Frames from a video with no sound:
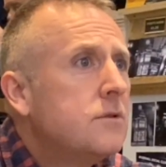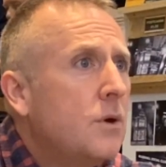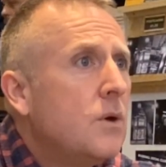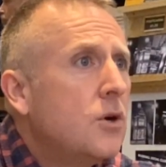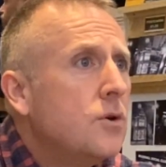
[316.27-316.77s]

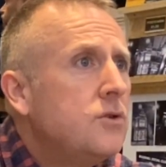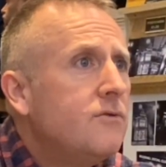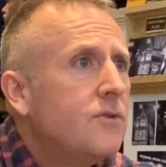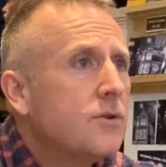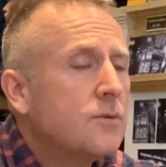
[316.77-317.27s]
doing
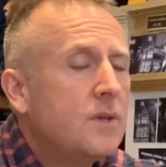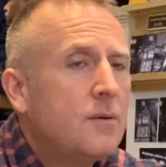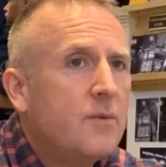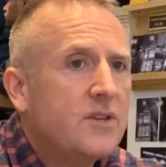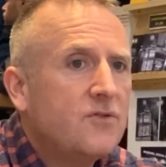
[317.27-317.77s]
coaching roles
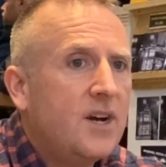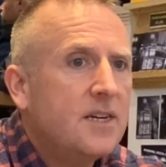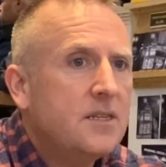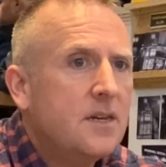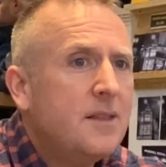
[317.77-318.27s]
within West Riding,